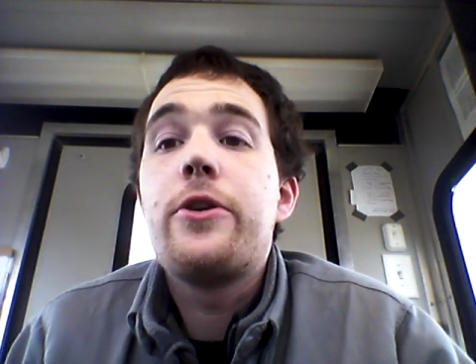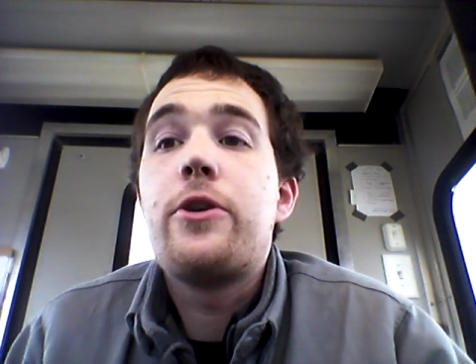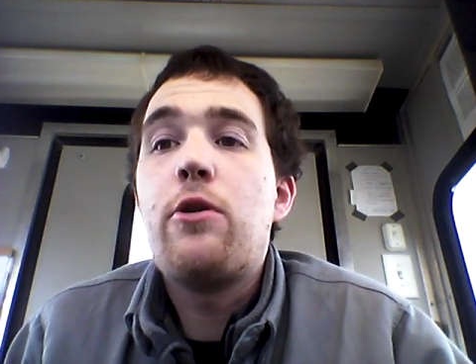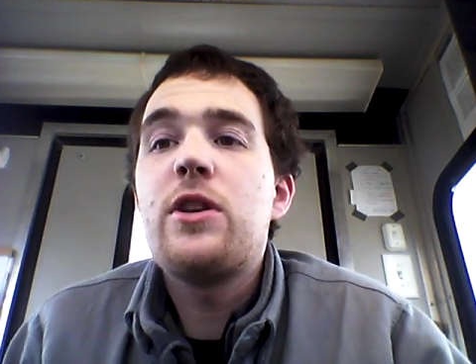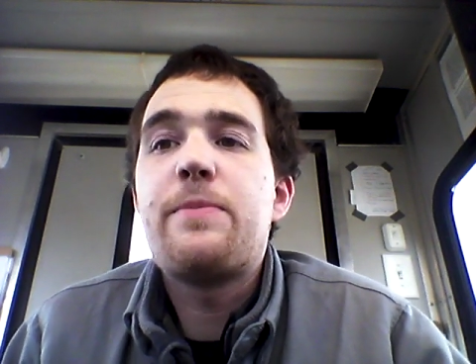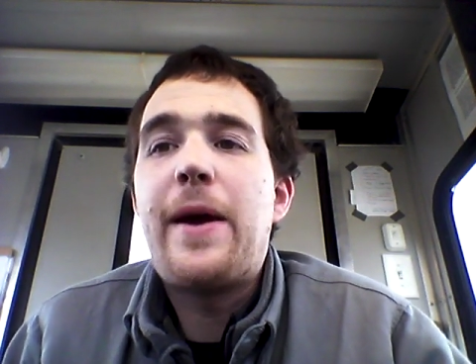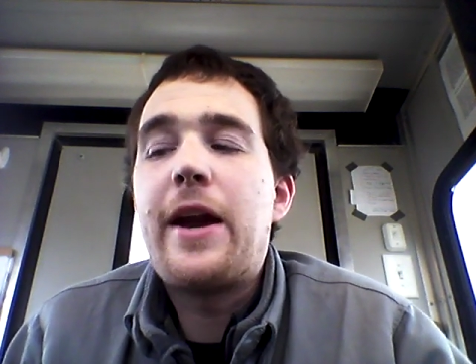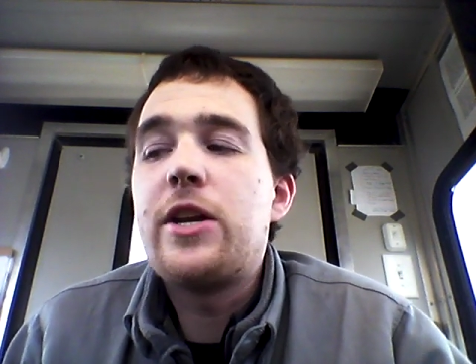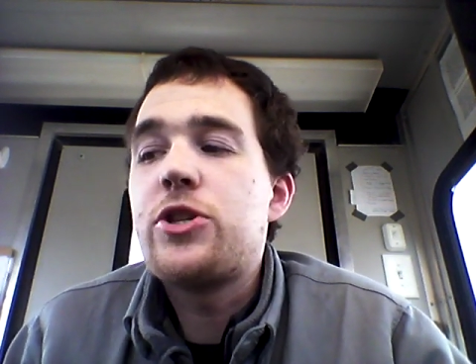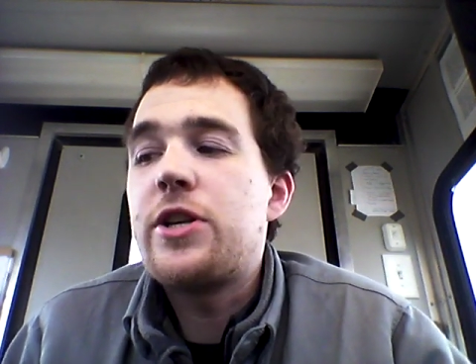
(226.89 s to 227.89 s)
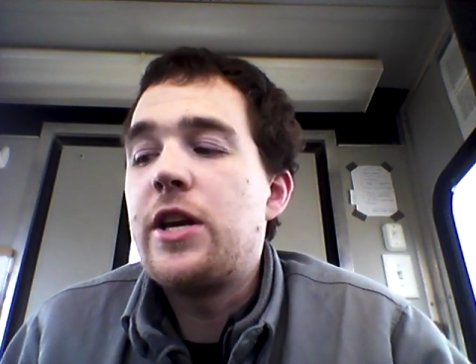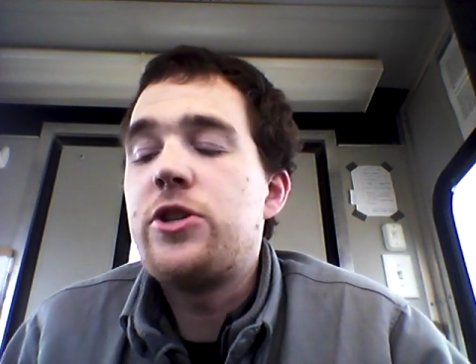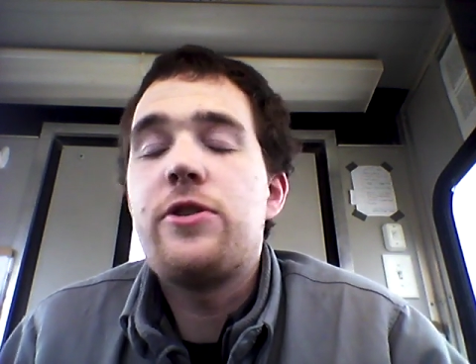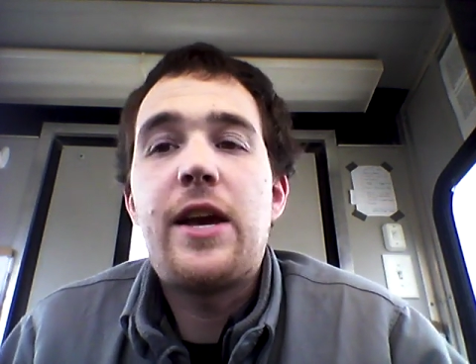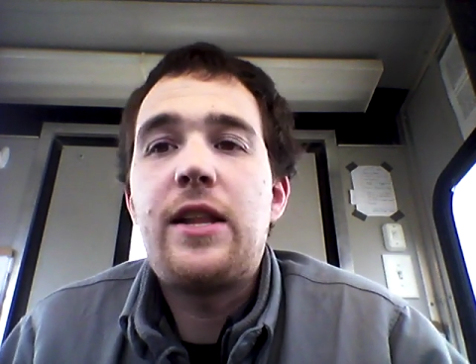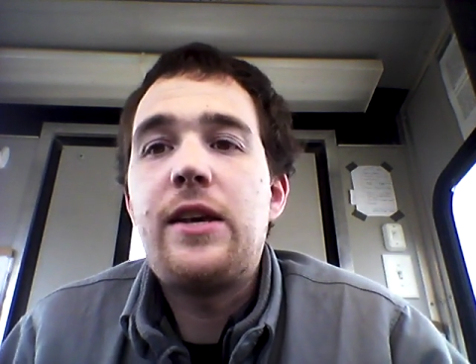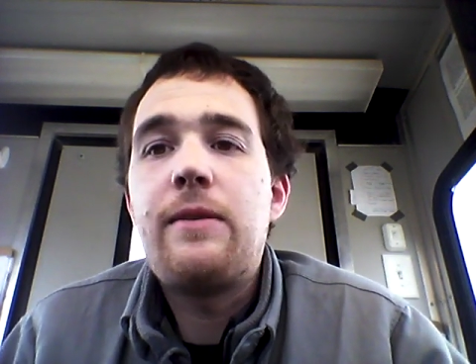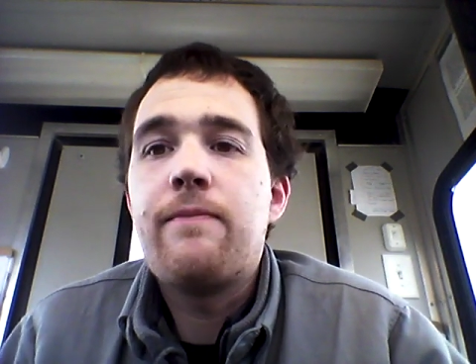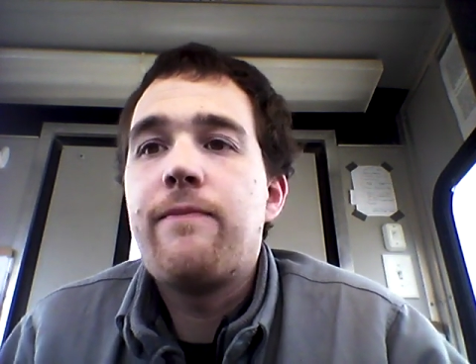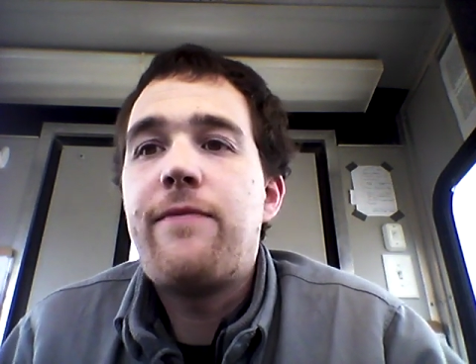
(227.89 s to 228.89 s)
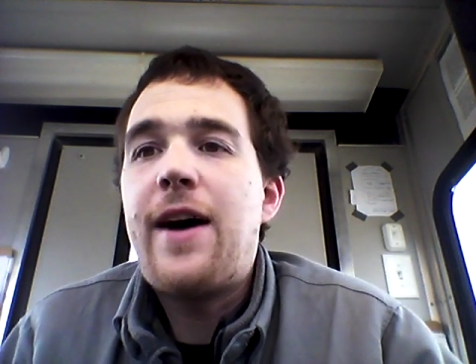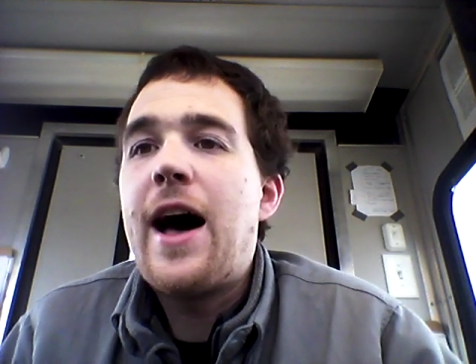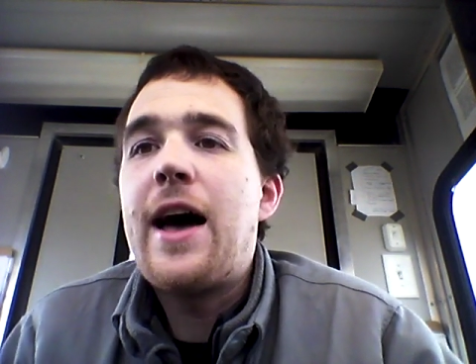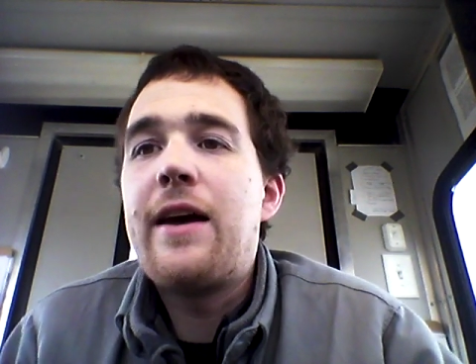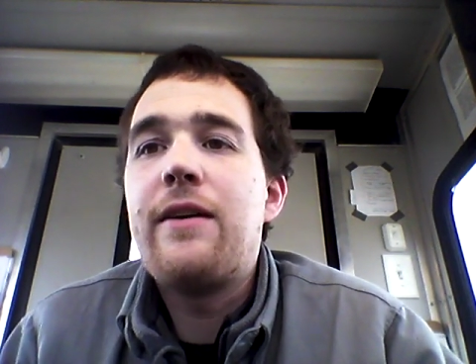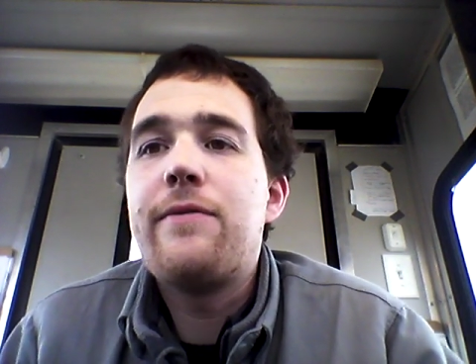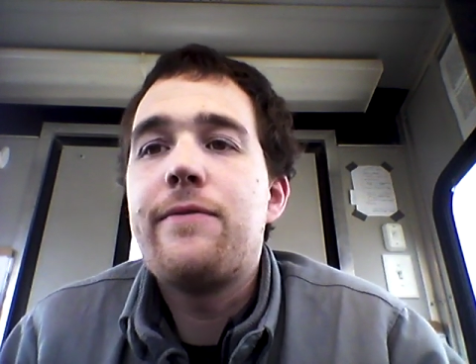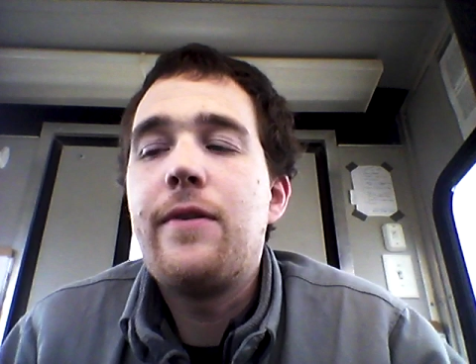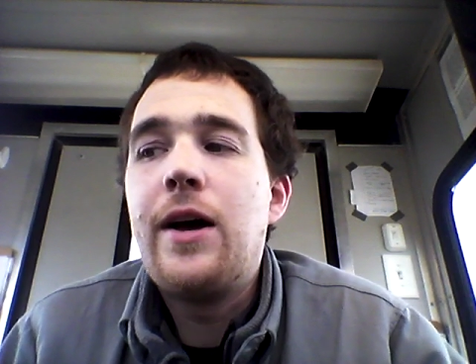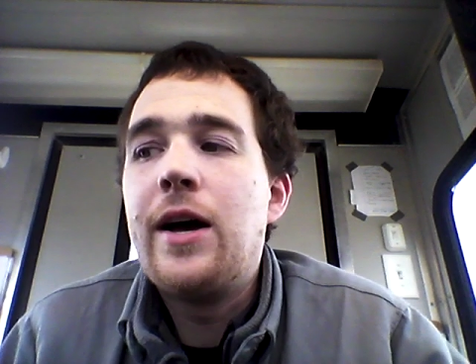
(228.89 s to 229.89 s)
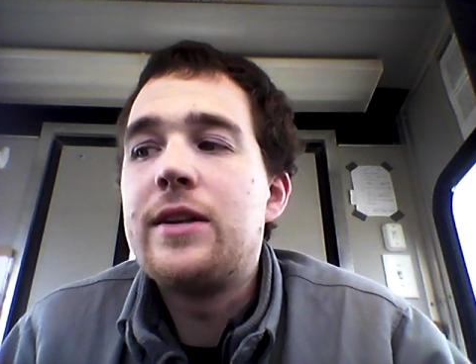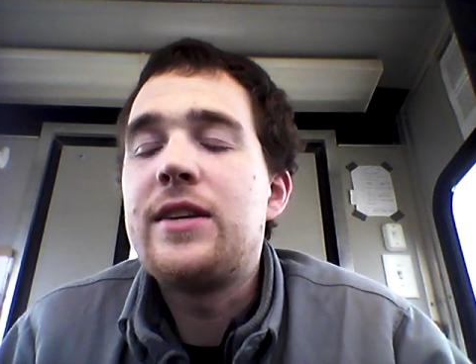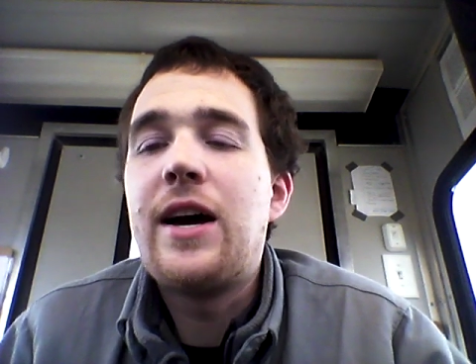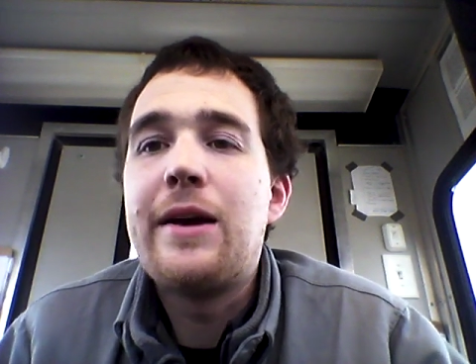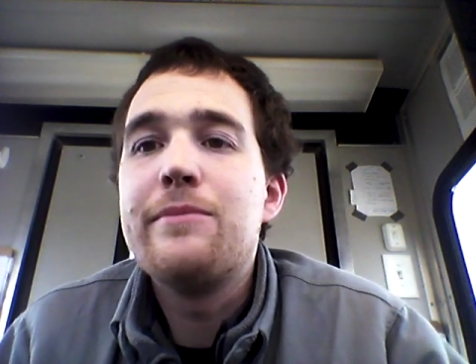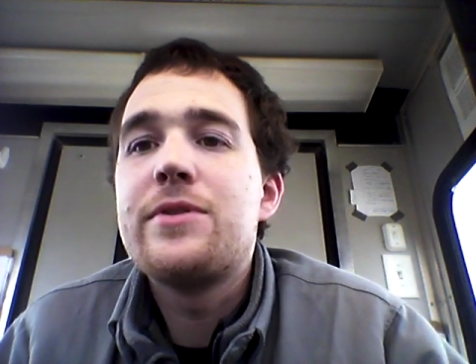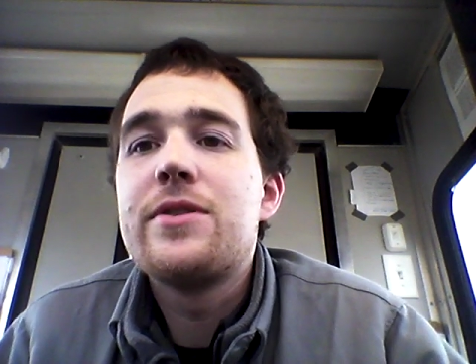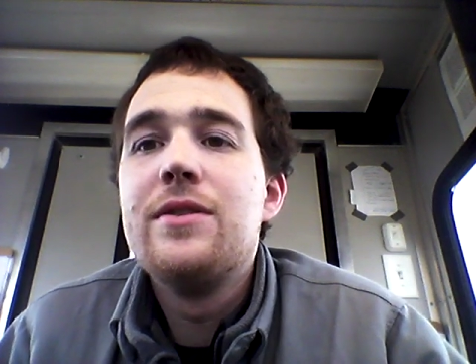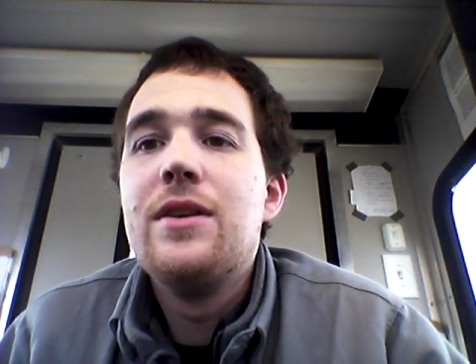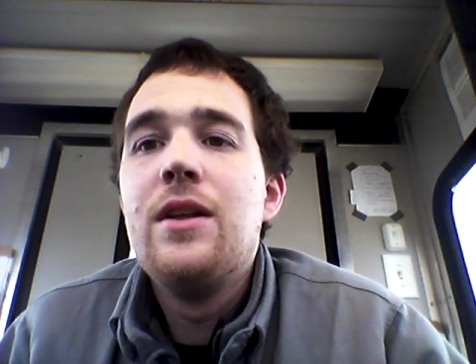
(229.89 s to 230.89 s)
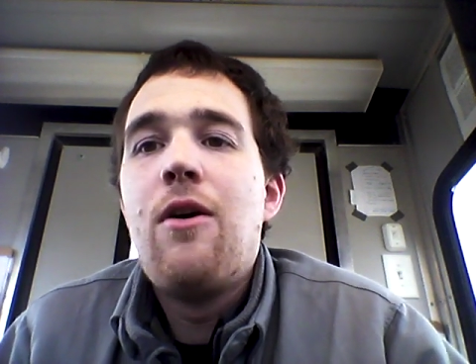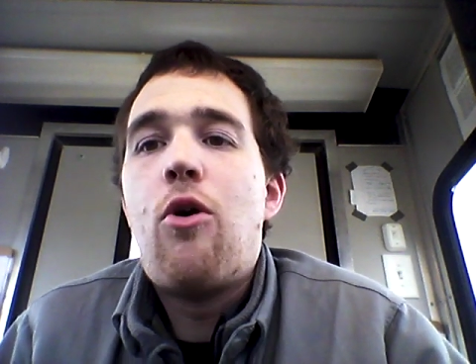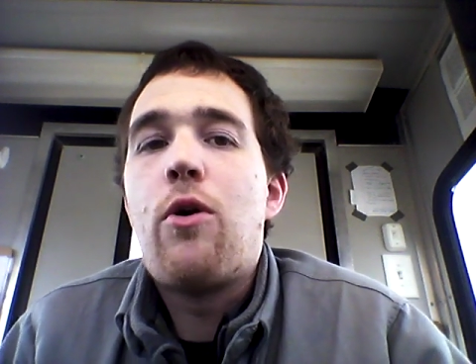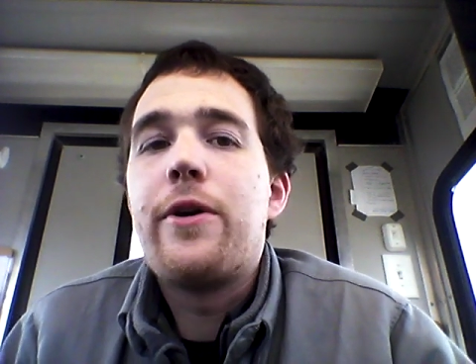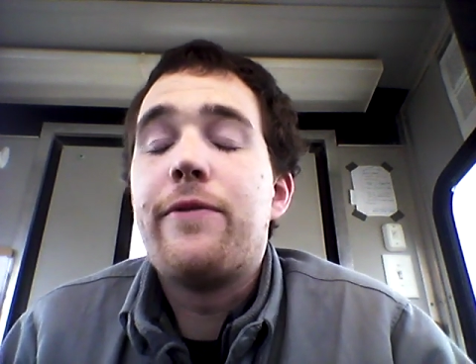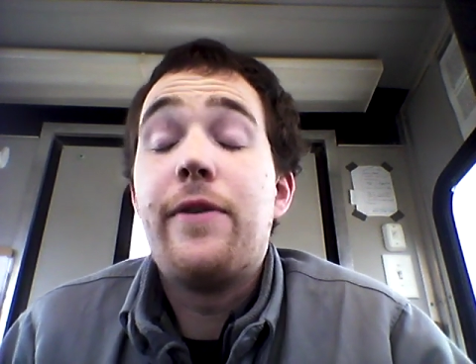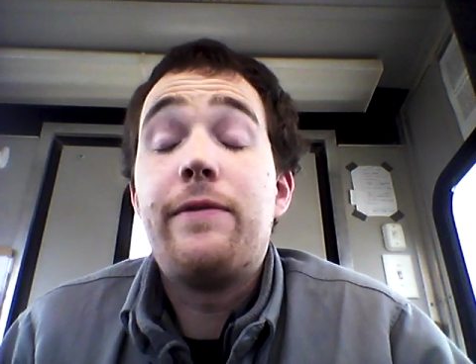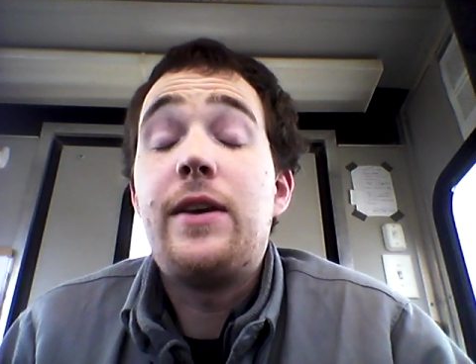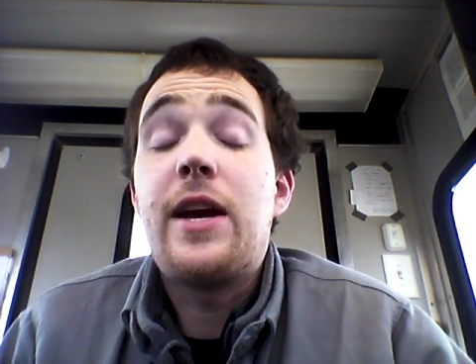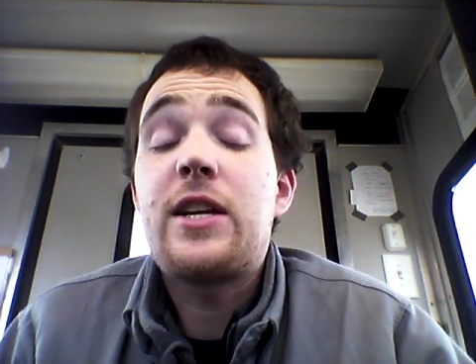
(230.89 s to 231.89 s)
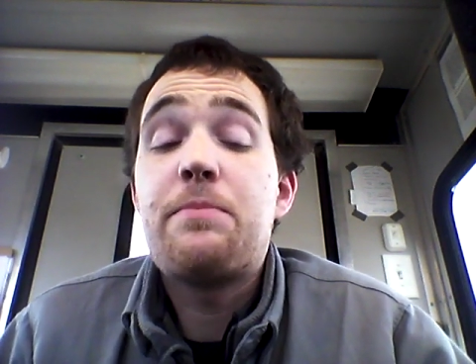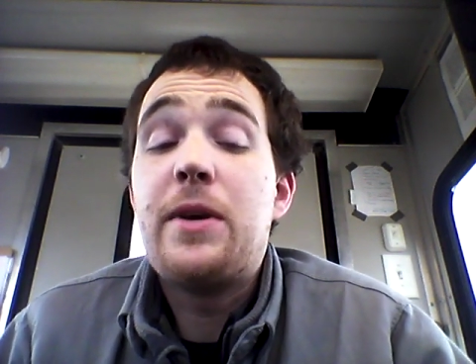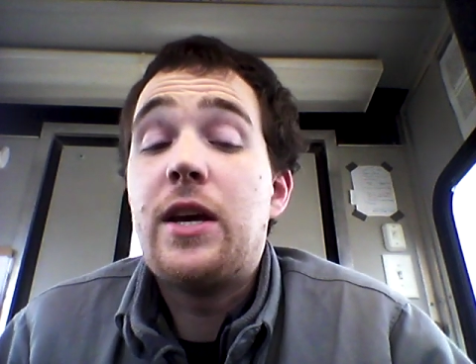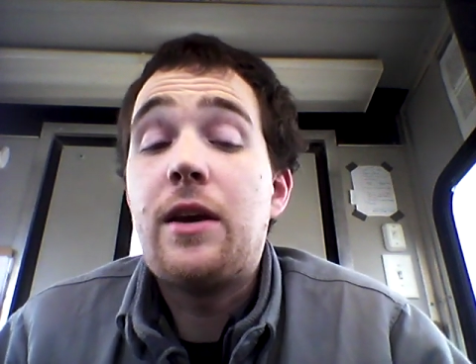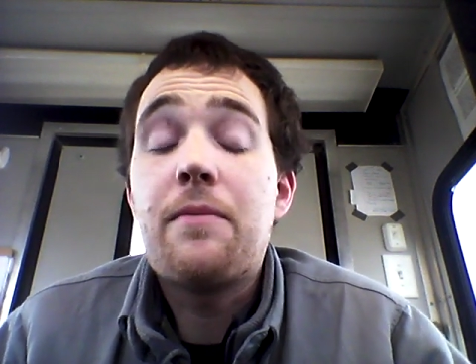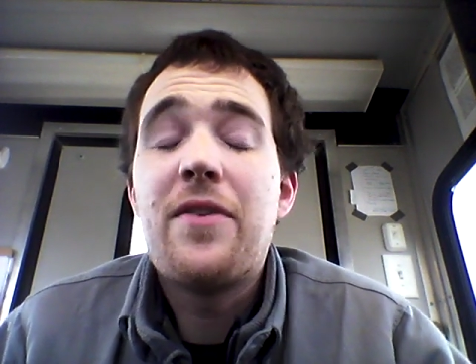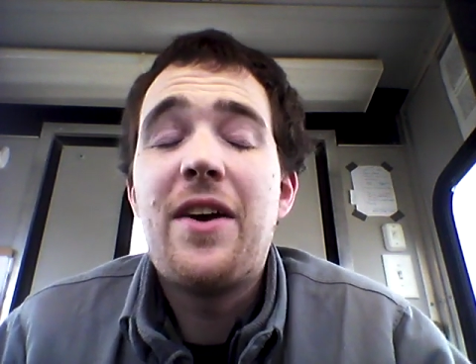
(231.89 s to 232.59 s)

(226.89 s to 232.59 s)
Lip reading: go to Spanish, get your daily 5 times, or your 50 XP,